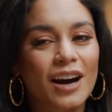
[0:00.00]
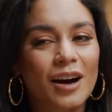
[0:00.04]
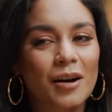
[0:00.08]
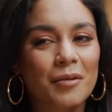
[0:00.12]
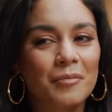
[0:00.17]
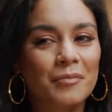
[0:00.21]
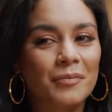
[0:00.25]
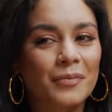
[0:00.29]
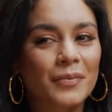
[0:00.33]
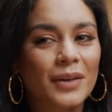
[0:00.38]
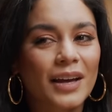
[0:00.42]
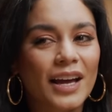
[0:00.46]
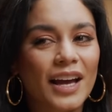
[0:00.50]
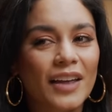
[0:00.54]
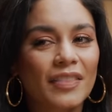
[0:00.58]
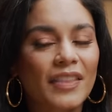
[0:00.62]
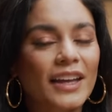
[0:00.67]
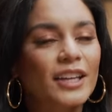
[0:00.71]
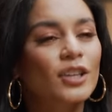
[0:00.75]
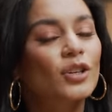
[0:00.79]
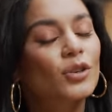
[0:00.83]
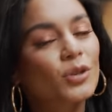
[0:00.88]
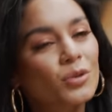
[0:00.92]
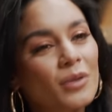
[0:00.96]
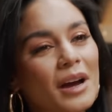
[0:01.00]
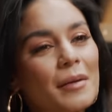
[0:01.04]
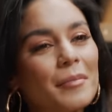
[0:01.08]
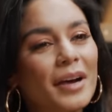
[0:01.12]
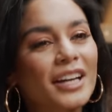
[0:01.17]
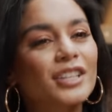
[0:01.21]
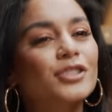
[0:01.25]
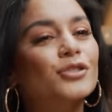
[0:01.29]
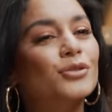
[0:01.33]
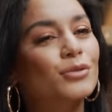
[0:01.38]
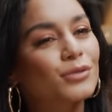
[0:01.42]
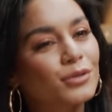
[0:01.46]
And like, who am
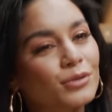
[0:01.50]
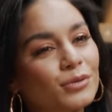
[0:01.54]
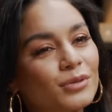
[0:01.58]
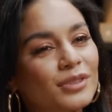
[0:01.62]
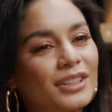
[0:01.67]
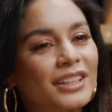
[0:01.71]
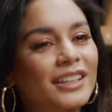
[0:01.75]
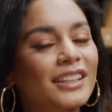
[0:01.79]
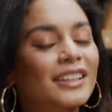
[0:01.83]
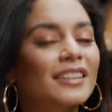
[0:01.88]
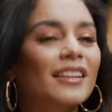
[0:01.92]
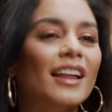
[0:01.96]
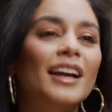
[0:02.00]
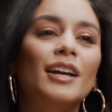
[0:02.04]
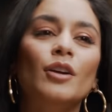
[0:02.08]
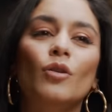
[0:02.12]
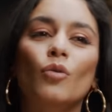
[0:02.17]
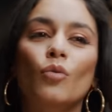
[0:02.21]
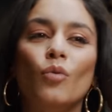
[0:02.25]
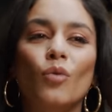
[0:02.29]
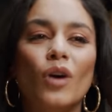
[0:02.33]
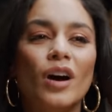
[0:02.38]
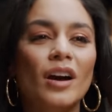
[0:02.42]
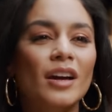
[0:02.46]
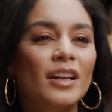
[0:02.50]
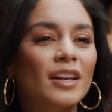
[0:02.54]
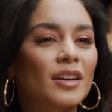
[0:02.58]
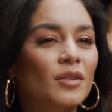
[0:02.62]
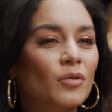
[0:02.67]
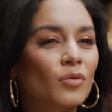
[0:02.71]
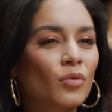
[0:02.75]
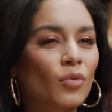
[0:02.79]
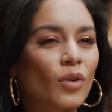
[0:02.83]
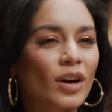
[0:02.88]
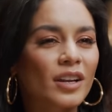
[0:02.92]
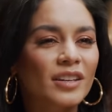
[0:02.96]
I truly? Like,
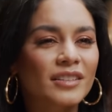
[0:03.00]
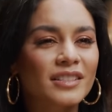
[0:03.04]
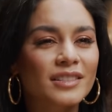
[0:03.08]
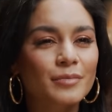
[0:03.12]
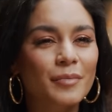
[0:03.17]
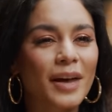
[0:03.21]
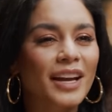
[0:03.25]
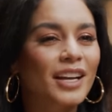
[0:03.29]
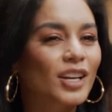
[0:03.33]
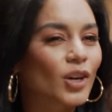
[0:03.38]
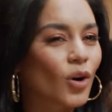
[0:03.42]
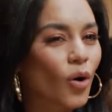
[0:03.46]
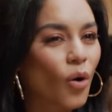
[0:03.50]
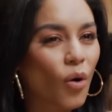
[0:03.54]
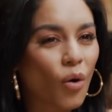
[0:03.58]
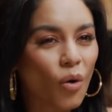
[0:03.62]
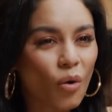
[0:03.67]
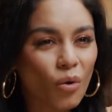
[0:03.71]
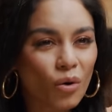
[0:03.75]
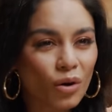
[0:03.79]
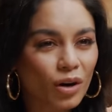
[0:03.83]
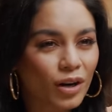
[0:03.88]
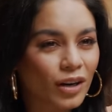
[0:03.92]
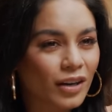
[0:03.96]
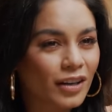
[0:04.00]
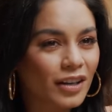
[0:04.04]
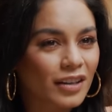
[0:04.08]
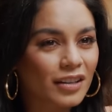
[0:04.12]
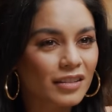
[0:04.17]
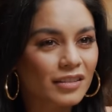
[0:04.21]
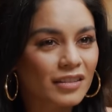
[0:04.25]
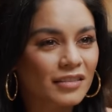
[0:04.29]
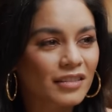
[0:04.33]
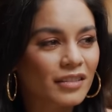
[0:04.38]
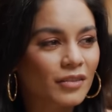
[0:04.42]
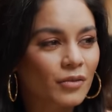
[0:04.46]
what is my
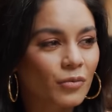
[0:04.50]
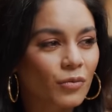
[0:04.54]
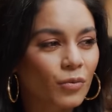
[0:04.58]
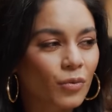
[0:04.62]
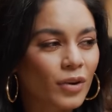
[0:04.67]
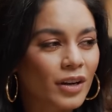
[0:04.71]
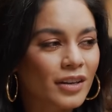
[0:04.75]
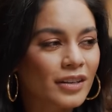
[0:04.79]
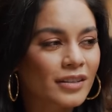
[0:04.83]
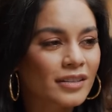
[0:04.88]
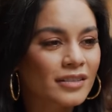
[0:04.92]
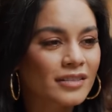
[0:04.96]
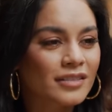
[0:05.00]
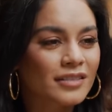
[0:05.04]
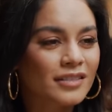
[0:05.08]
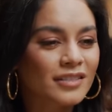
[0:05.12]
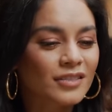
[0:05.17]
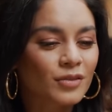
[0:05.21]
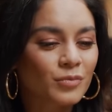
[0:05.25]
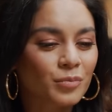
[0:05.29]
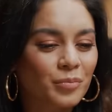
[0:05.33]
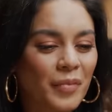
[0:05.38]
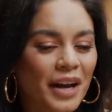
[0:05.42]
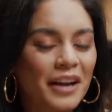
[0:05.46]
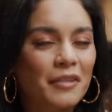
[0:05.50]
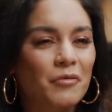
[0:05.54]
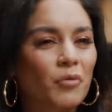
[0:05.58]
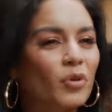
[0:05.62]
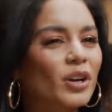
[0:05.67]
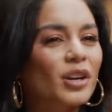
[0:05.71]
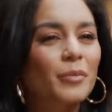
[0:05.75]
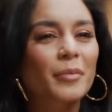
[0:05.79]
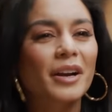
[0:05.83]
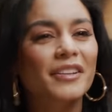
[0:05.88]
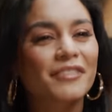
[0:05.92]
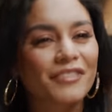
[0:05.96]
core? What
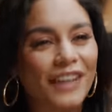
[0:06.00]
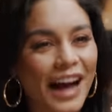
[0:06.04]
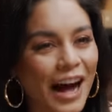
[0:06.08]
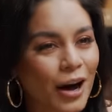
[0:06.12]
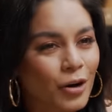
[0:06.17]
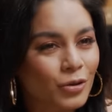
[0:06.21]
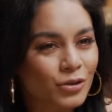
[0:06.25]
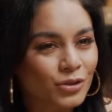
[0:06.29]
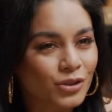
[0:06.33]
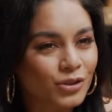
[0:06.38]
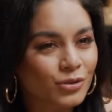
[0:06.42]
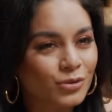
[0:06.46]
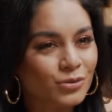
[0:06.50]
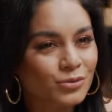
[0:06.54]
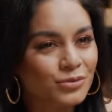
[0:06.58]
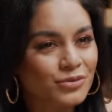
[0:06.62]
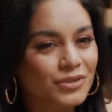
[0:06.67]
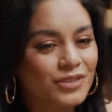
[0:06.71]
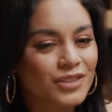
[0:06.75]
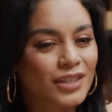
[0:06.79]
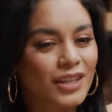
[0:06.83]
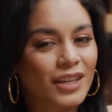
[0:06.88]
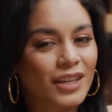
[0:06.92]
are my values?